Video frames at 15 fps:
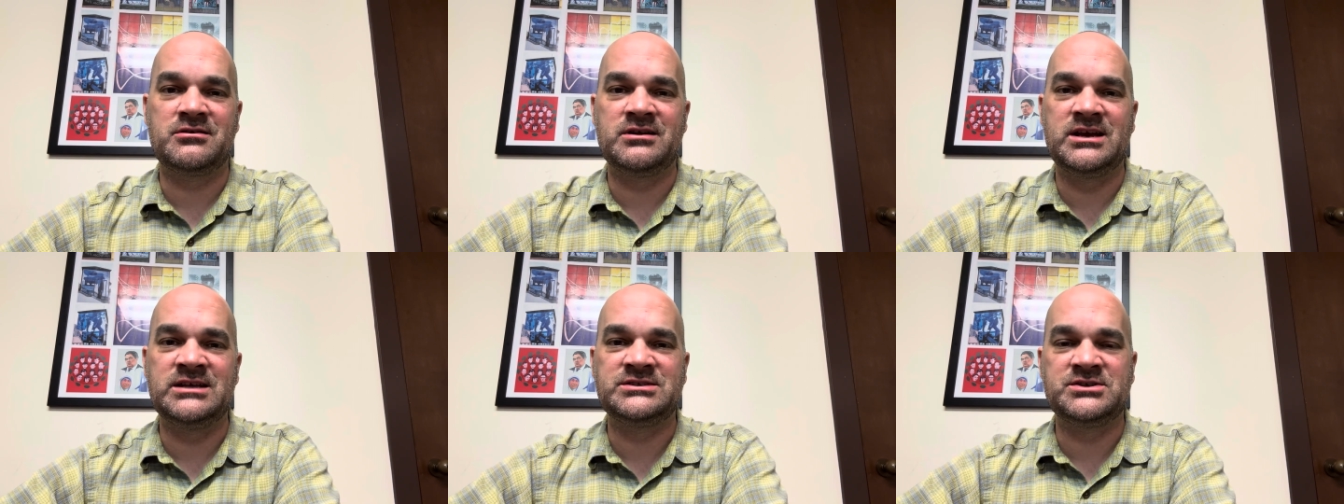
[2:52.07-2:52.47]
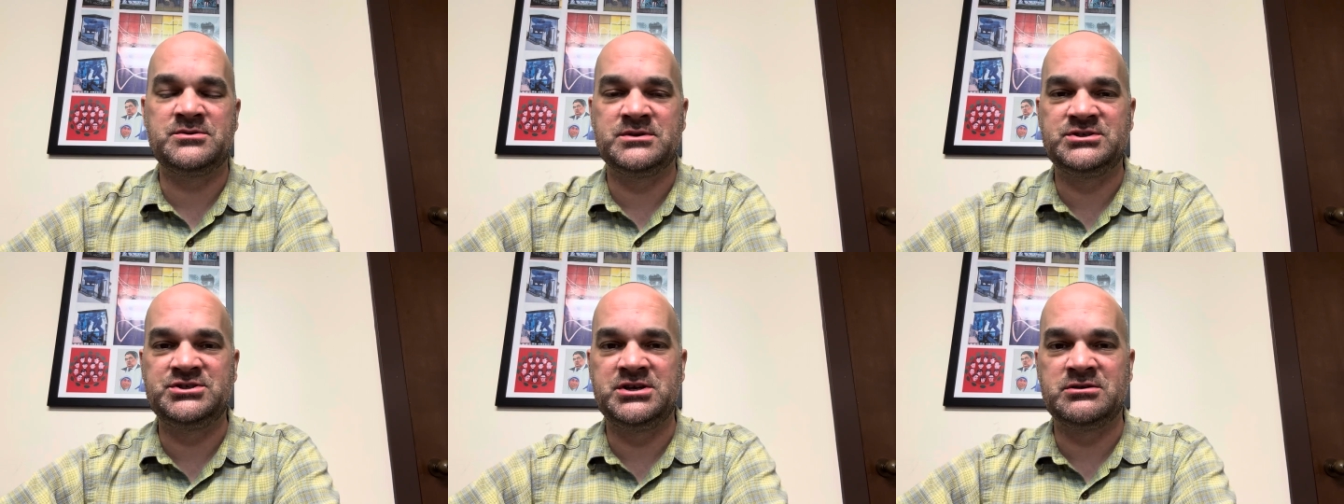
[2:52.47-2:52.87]
And so
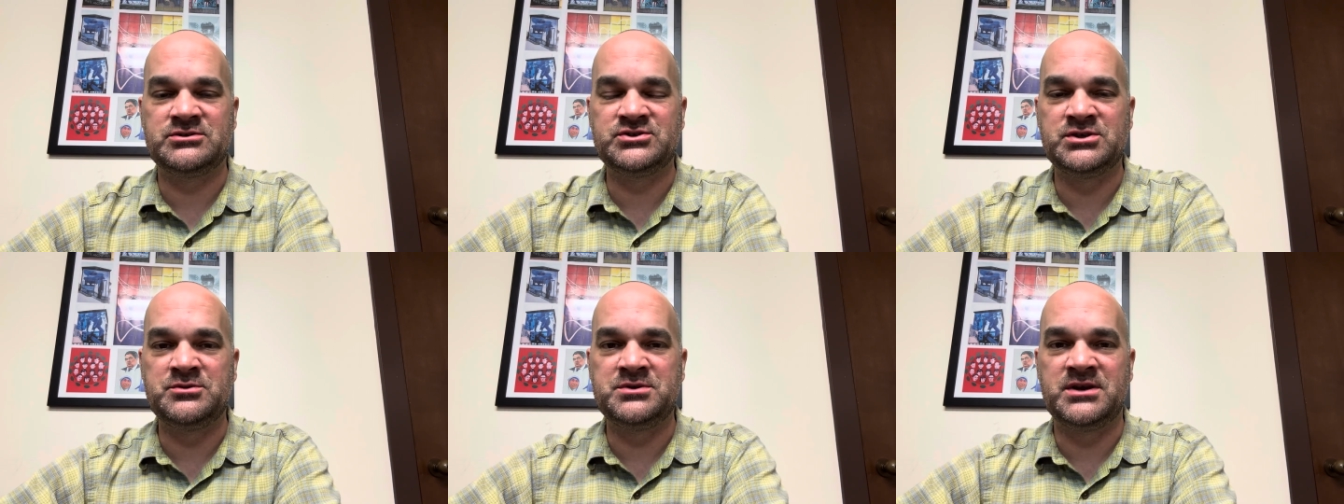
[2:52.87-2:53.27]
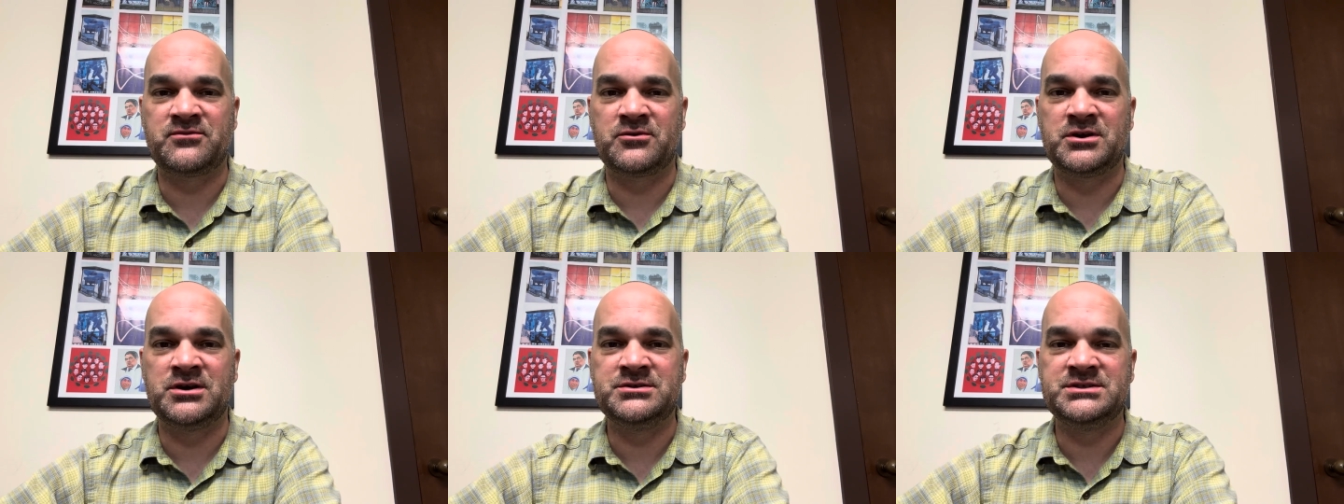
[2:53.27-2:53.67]
this year is no
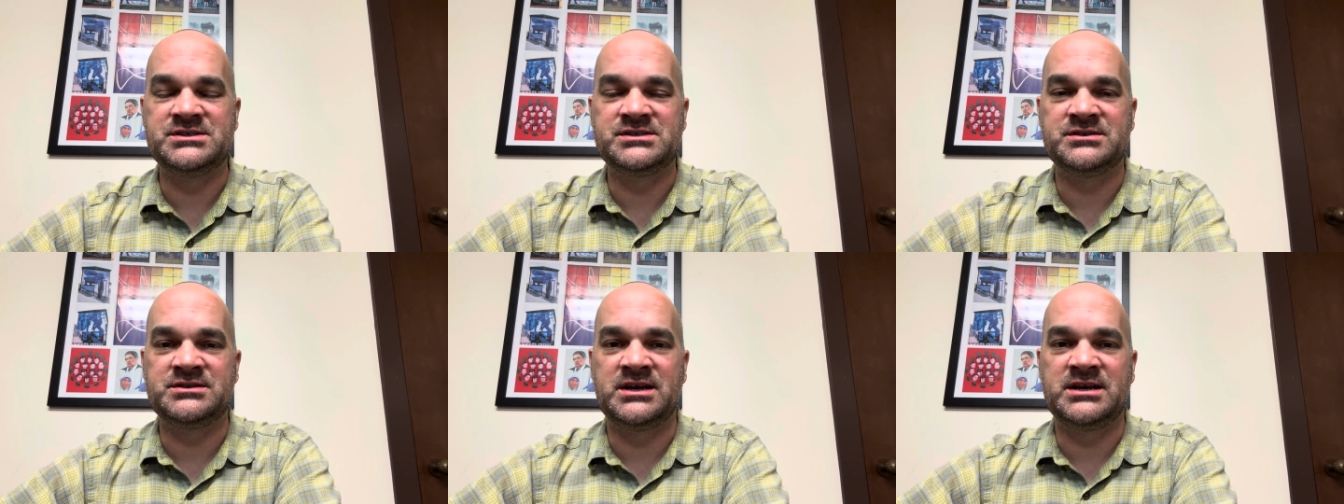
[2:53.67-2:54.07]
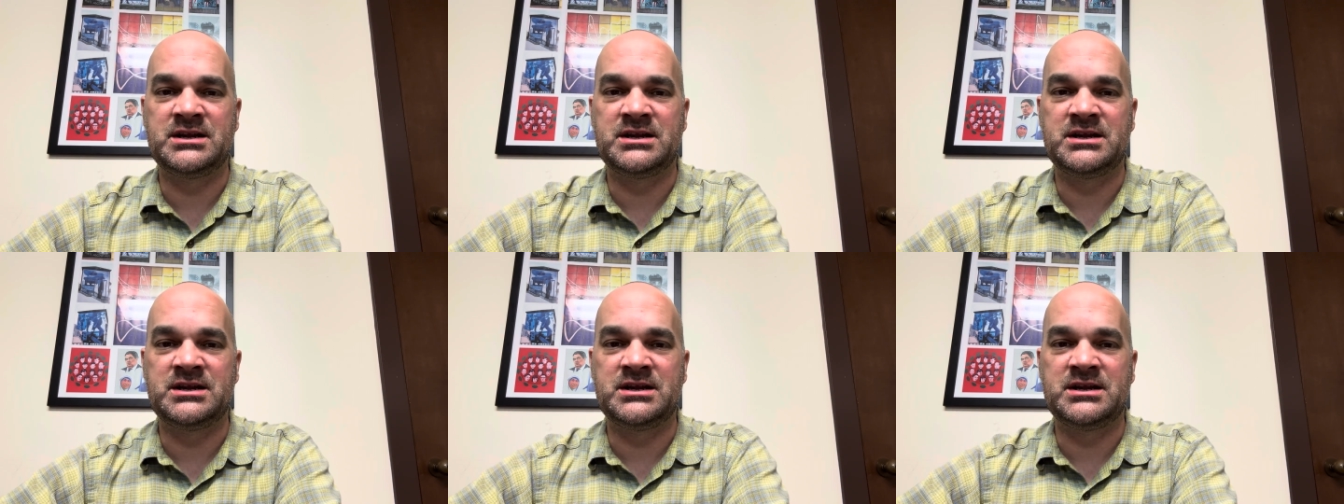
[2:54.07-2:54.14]
different, Undy Sunday.